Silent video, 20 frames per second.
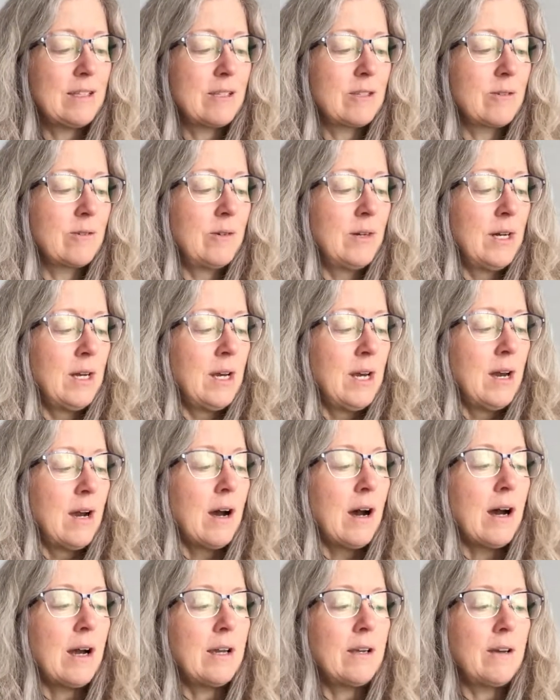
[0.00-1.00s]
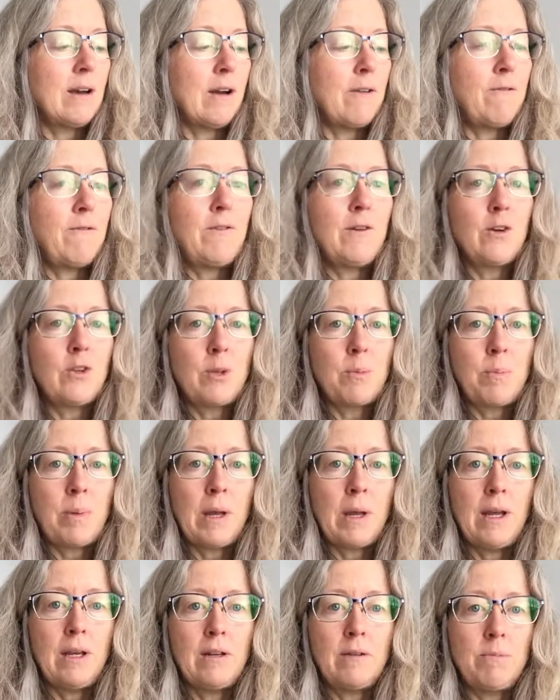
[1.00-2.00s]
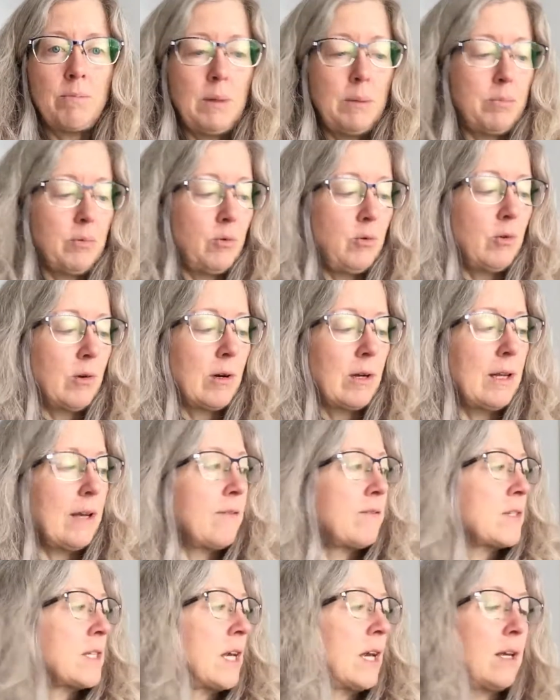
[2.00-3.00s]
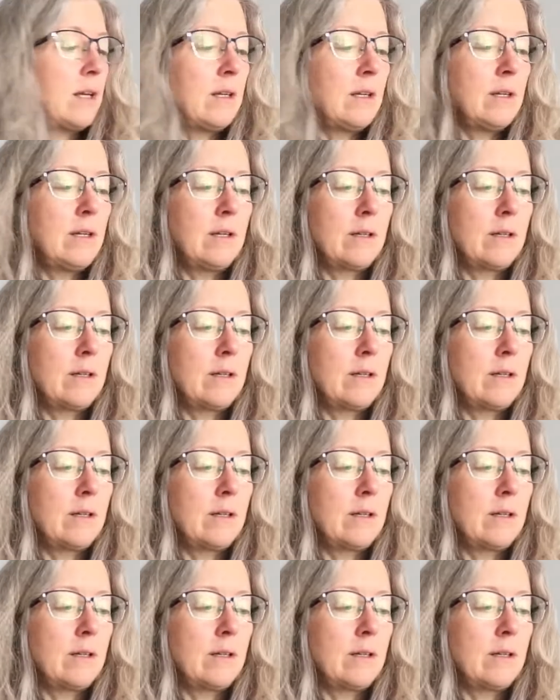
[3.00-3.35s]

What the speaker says: So I feel the pain of people who are left-handed,